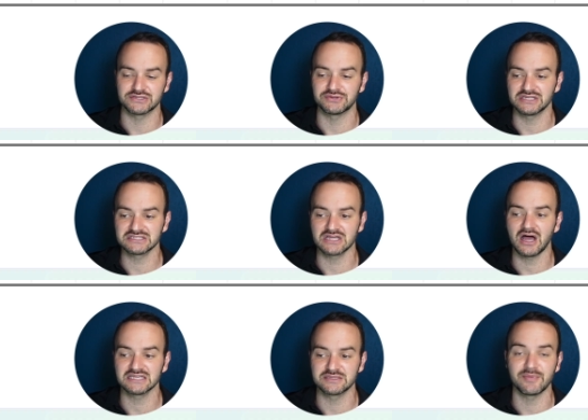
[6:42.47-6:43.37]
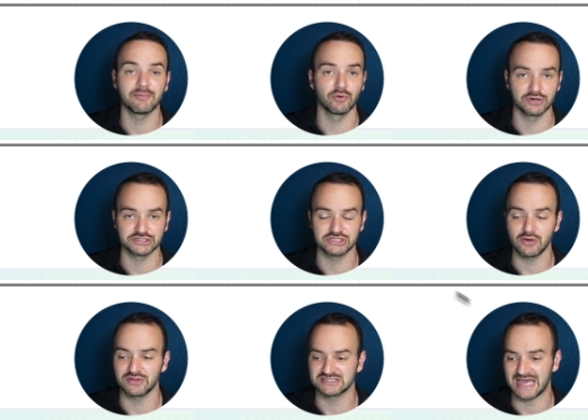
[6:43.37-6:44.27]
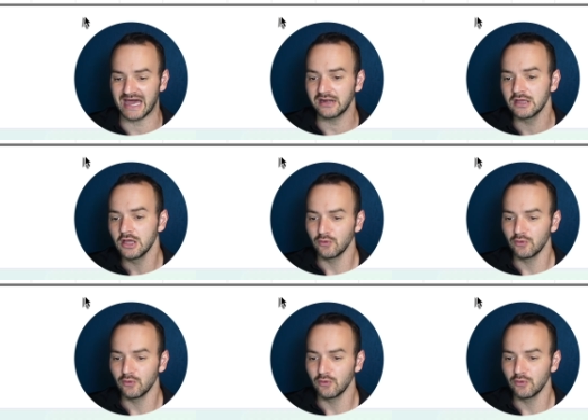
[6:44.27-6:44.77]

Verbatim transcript: So it does cost a bit more to show this ad,